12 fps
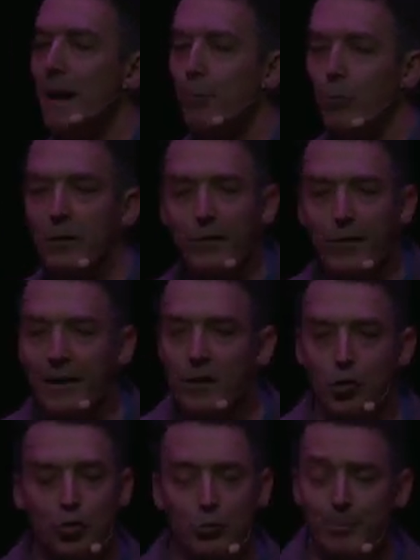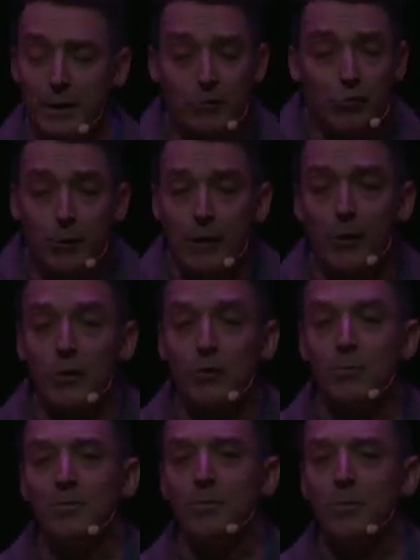memories that can tr be
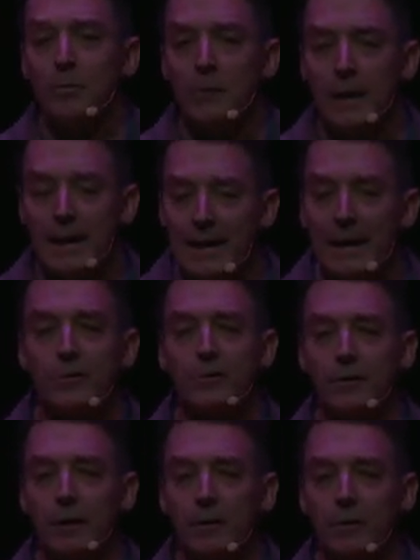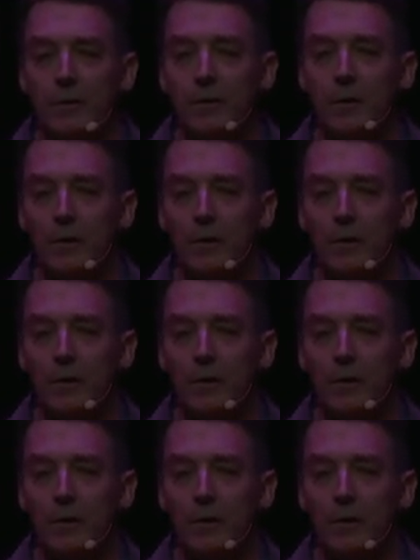triggered in an instant.